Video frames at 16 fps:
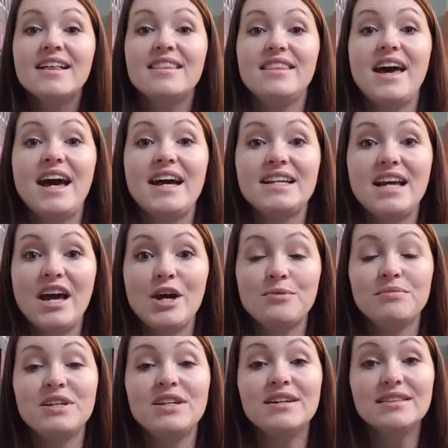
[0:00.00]
that
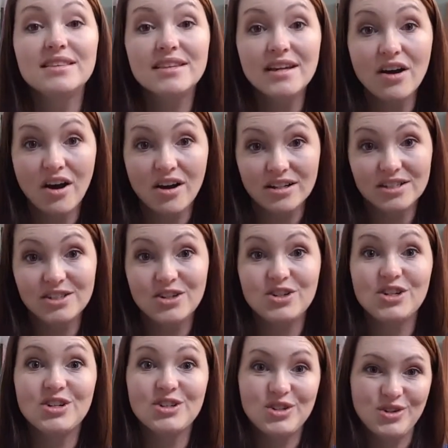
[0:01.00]
get the
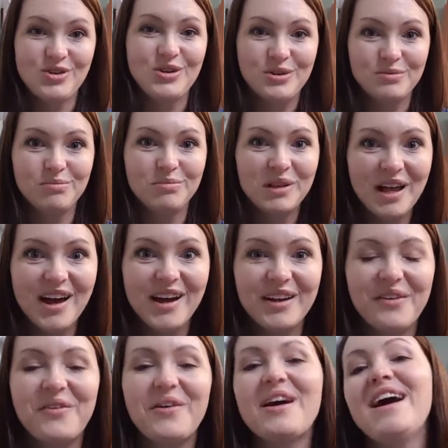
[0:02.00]
oxygen to your
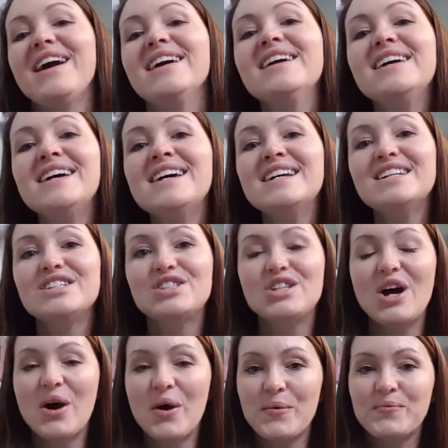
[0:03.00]
blood, okay?
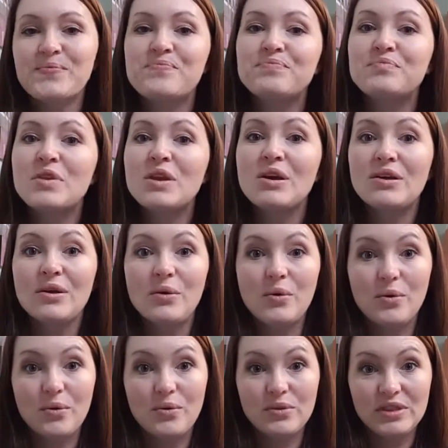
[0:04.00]
So,
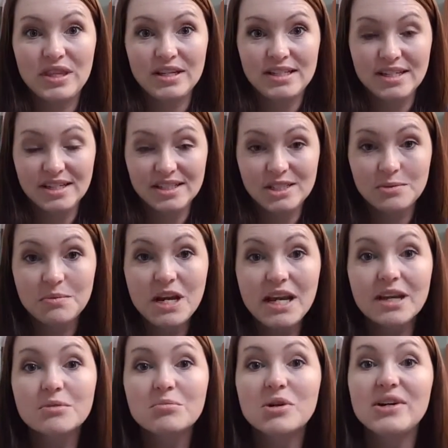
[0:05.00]
the
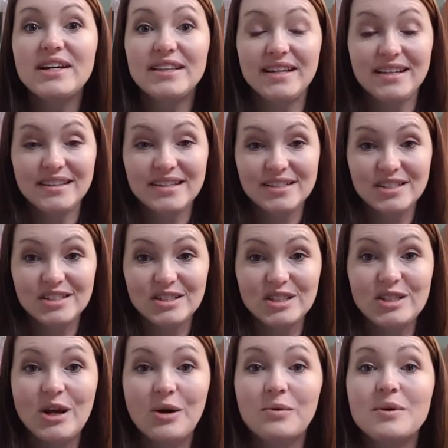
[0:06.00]
dyspnea breathing, this is
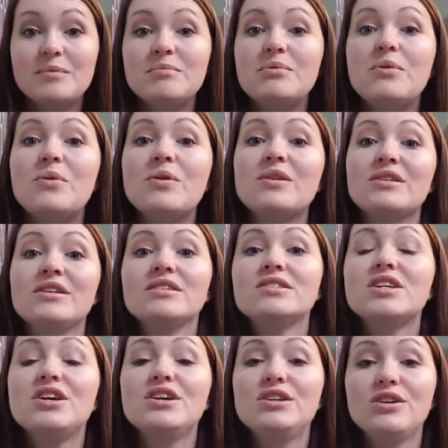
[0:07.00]
so
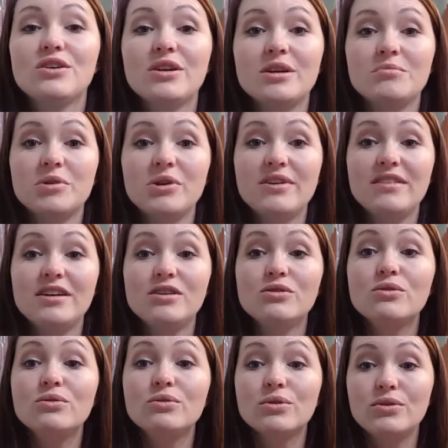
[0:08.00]
important. You're going to breathe
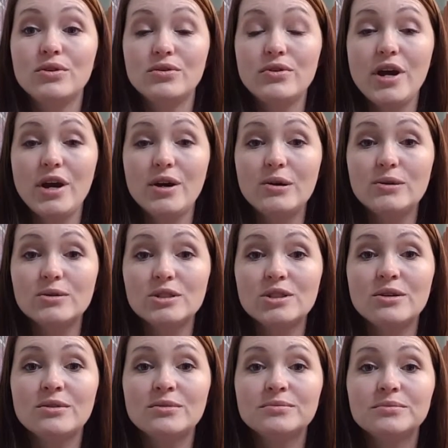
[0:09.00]
in through your nose